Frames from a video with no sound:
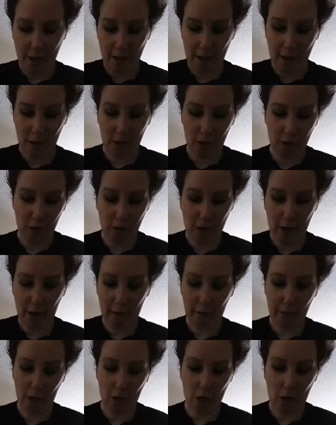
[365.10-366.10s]
and you'd
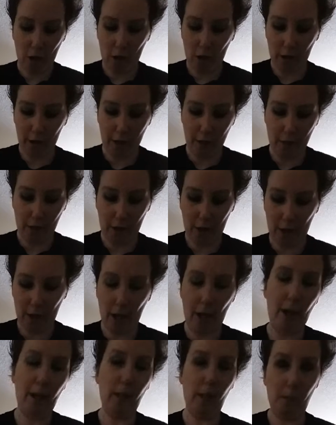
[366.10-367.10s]
have to call in
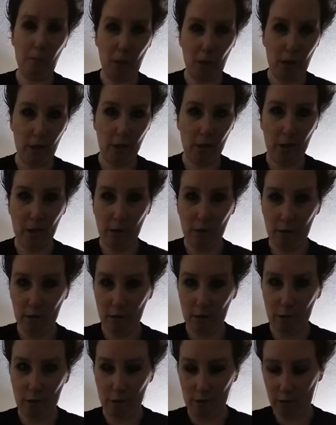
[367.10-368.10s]
the expert,
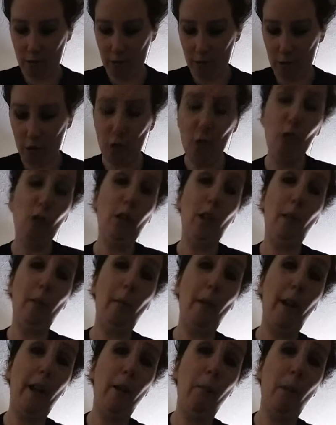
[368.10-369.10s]
usually
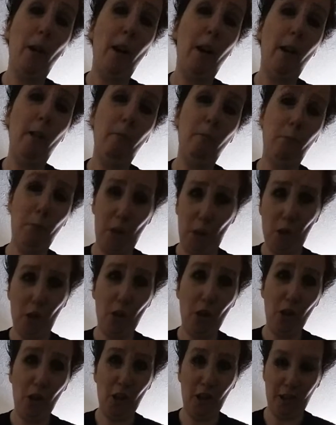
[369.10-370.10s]
played by Peter
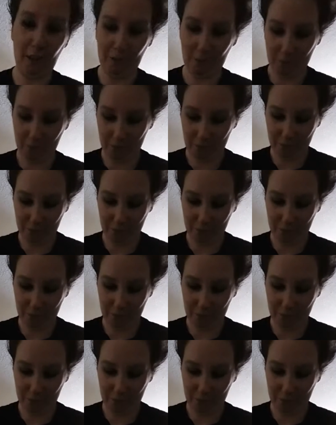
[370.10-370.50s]
Cushing,